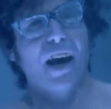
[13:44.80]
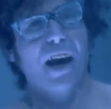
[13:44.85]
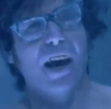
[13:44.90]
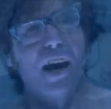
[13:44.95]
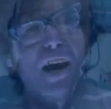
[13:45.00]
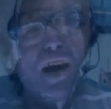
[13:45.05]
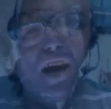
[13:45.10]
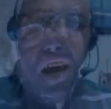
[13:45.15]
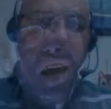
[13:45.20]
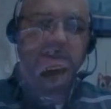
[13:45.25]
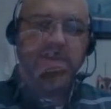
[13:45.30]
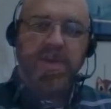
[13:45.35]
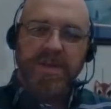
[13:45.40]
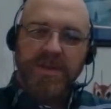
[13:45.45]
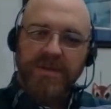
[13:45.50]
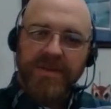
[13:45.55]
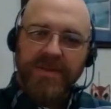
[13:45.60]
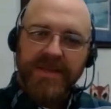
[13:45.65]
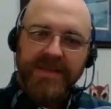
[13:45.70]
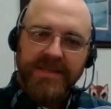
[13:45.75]
videos. We
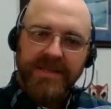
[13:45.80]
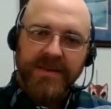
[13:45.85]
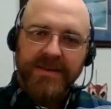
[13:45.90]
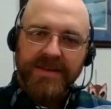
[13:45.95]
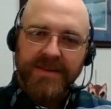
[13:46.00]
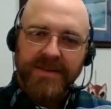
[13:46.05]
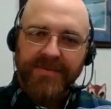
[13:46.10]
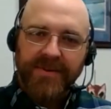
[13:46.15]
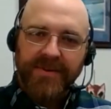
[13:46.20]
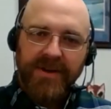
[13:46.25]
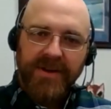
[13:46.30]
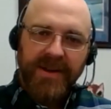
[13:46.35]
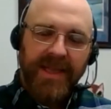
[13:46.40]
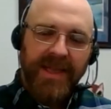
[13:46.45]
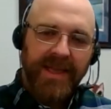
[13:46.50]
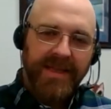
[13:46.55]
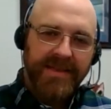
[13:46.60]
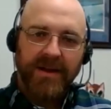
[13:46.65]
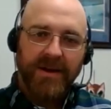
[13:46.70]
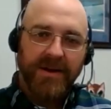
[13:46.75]
do things a little different
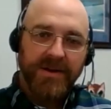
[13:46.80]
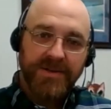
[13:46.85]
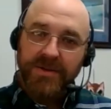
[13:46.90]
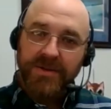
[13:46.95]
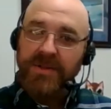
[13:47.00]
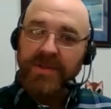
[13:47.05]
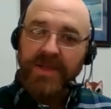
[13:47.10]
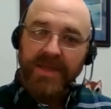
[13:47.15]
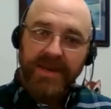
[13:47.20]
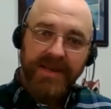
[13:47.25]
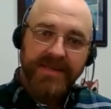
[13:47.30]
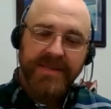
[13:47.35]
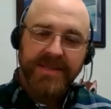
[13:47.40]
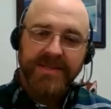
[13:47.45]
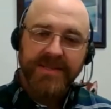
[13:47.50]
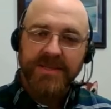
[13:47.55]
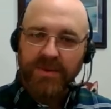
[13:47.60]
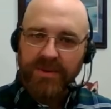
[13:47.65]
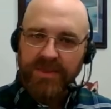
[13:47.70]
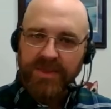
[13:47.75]
at our 2 clinics,
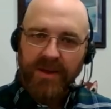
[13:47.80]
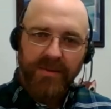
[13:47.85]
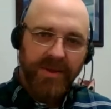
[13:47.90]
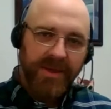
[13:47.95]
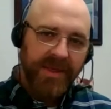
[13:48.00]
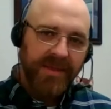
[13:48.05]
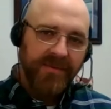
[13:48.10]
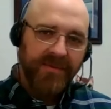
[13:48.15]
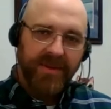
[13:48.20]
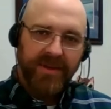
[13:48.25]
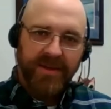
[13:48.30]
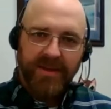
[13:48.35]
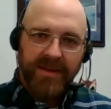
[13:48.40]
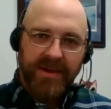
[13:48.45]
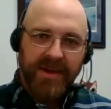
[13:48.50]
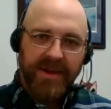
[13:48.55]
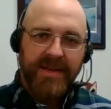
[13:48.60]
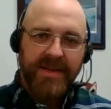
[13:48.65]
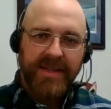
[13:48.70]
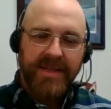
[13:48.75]
and so we thought we'd give you
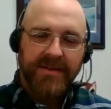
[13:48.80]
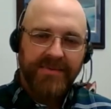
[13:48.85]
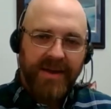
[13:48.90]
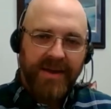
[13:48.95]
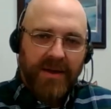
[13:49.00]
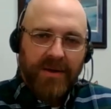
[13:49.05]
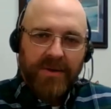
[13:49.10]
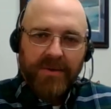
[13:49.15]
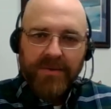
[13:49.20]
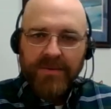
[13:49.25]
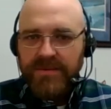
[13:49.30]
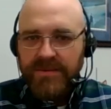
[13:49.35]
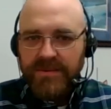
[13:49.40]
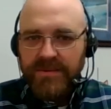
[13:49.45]
an idea of how